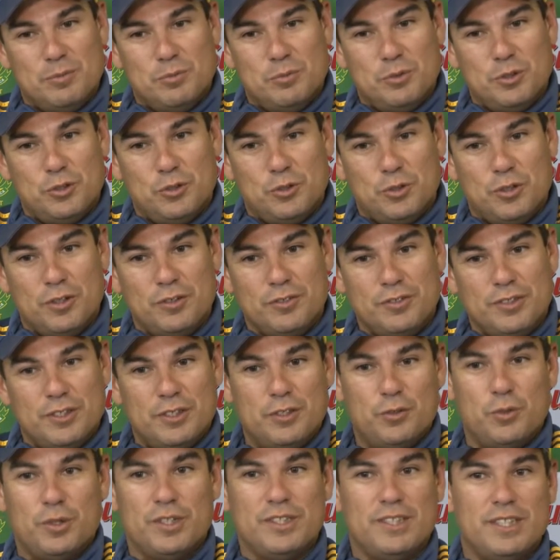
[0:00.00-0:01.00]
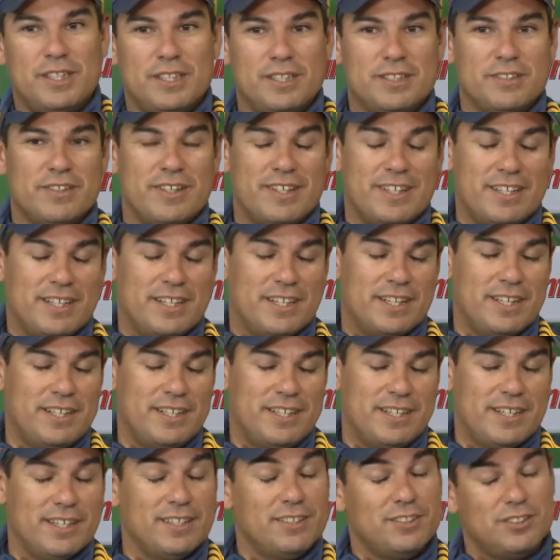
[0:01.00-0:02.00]
We'd all have said the West Indies had a
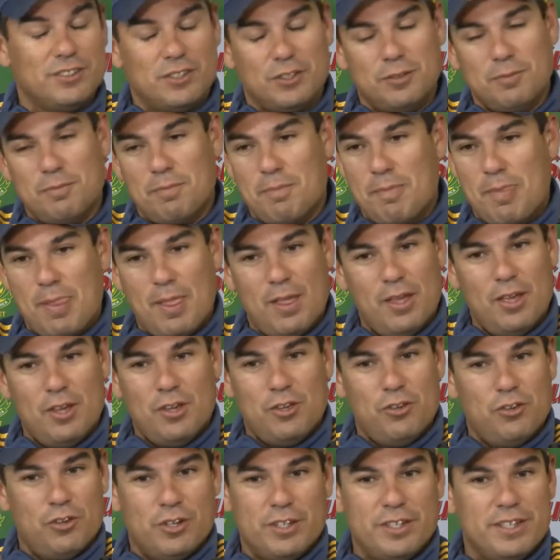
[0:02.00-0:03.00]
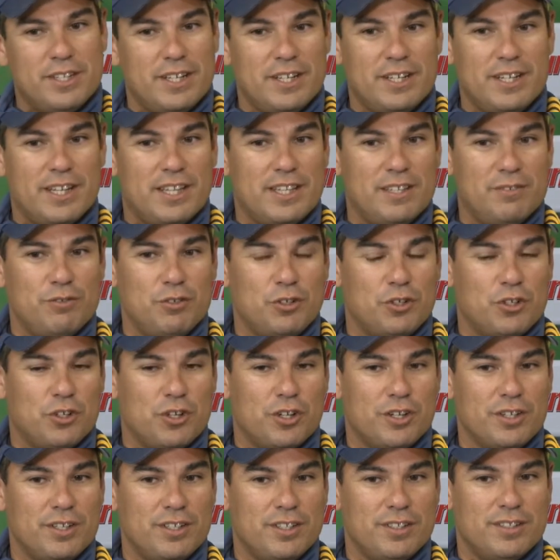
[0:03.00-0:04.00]
great day, so you can take nothing for
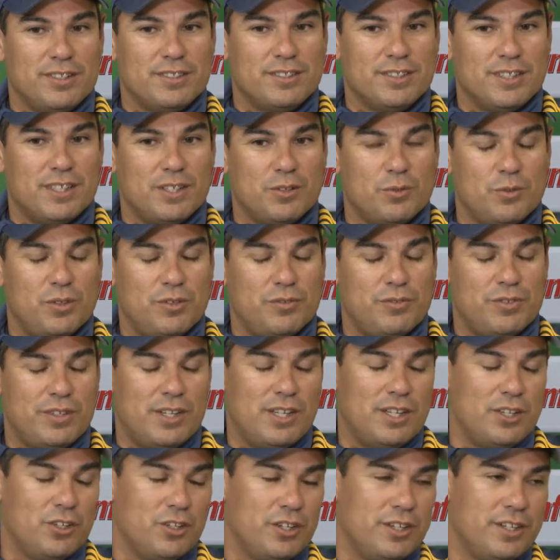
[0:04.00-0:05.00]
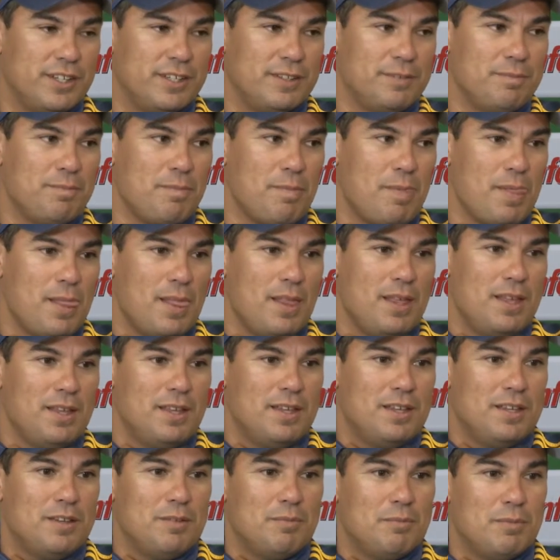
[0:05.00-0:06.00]
granted in this side. We've really got to
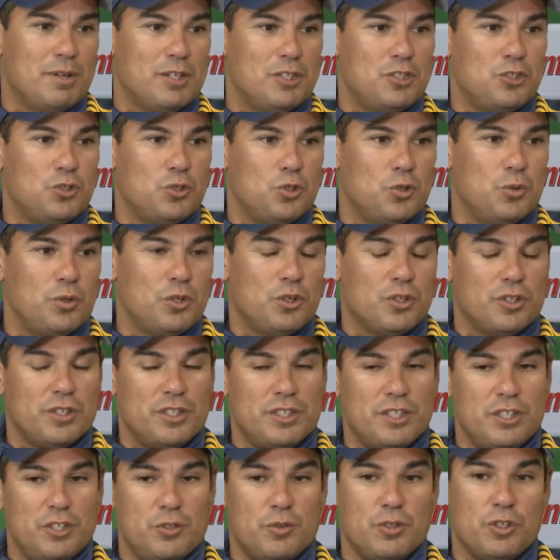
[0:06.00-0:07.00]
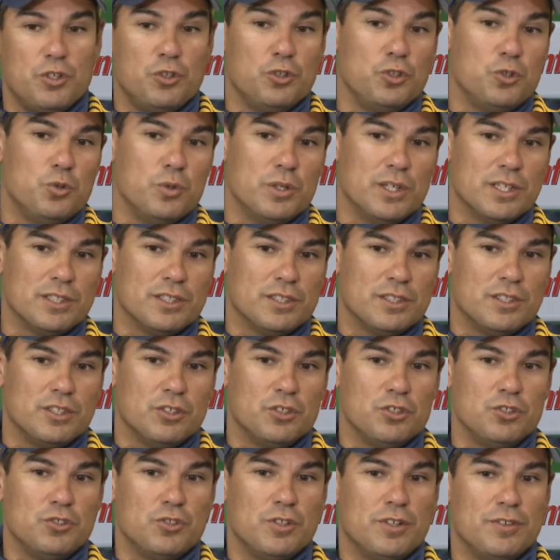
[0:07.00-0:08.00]
make sure we continue the good work that
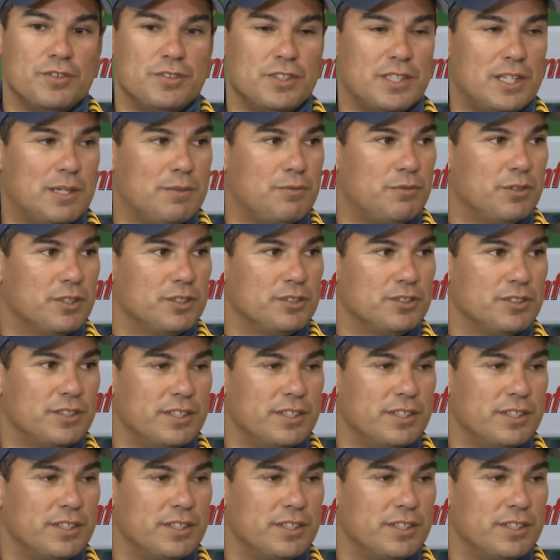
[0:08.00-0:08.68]
those two have set up for us